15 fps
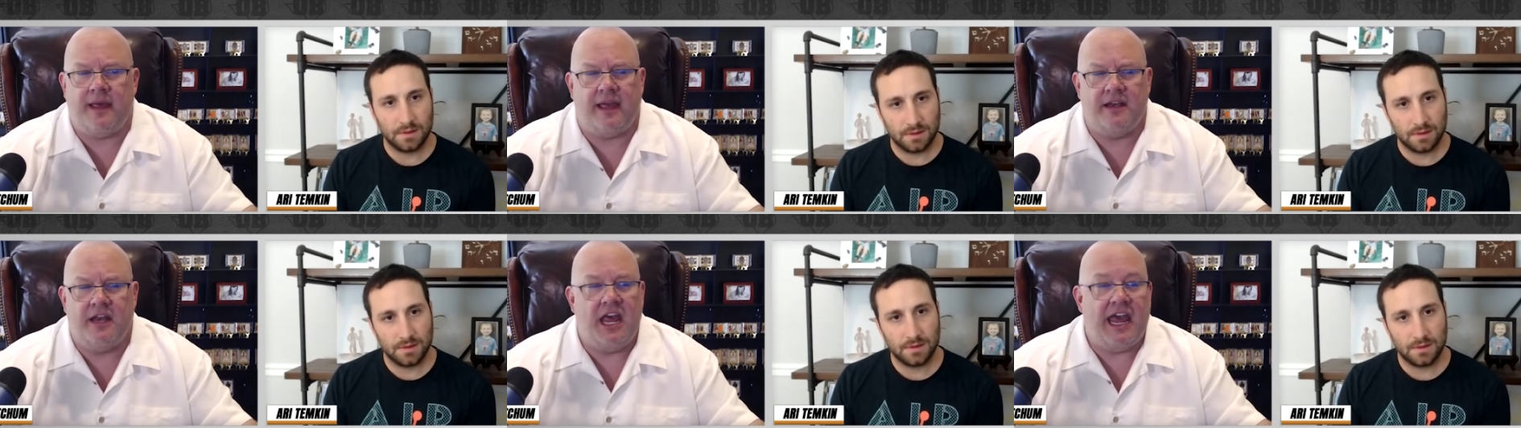
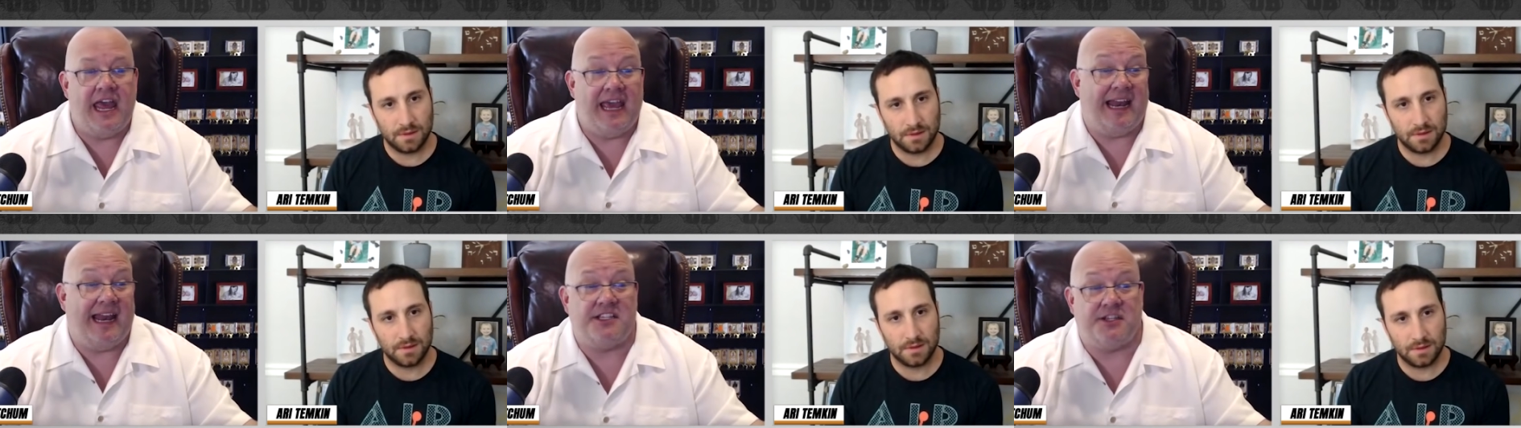Speaker 1: And
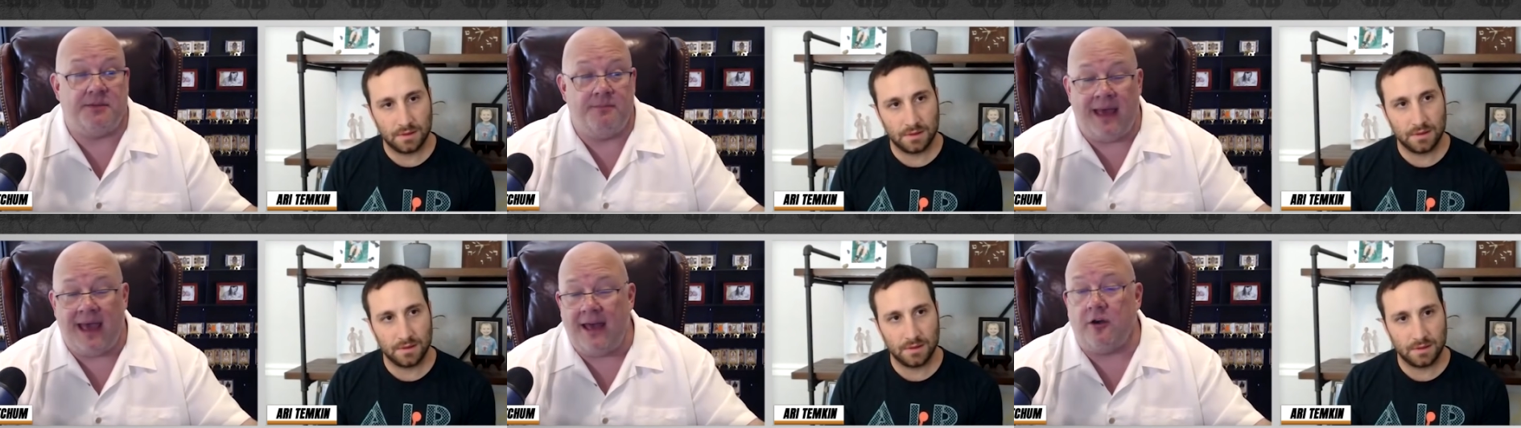it hasn't
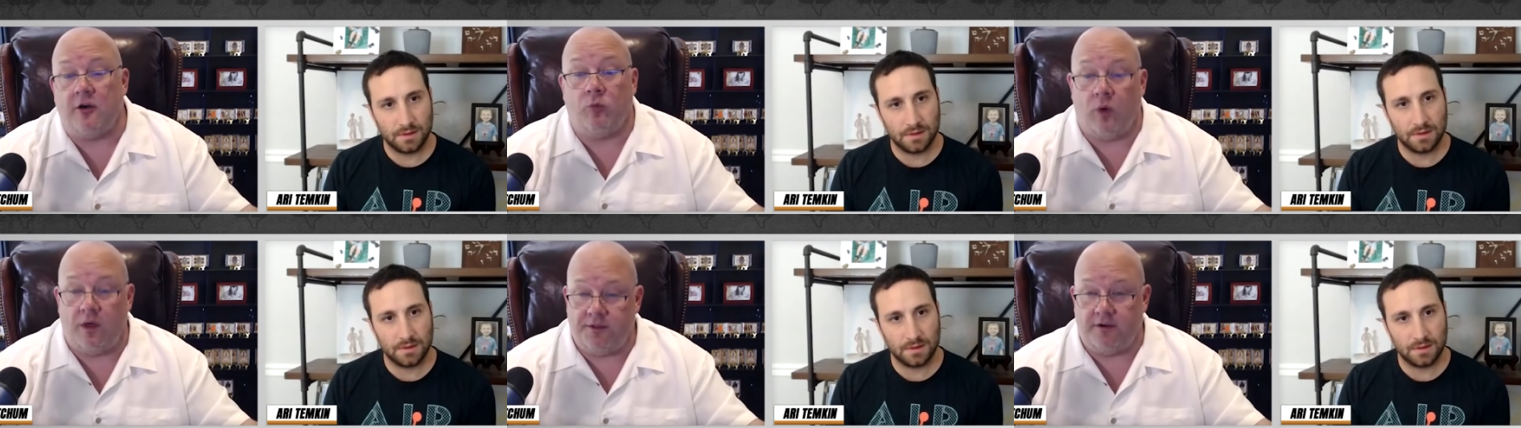
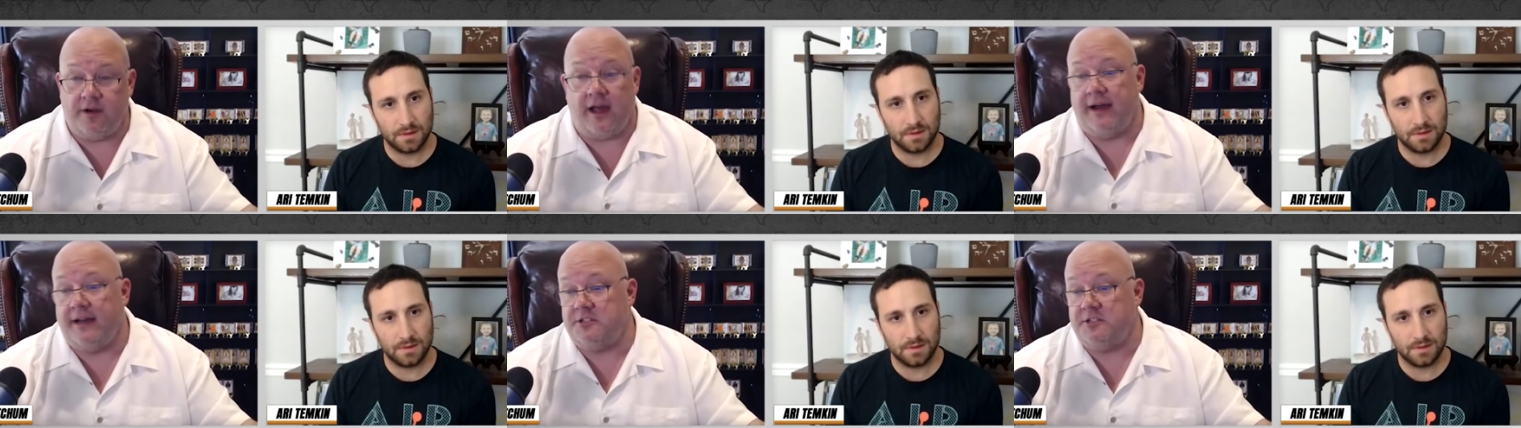mattered whether or not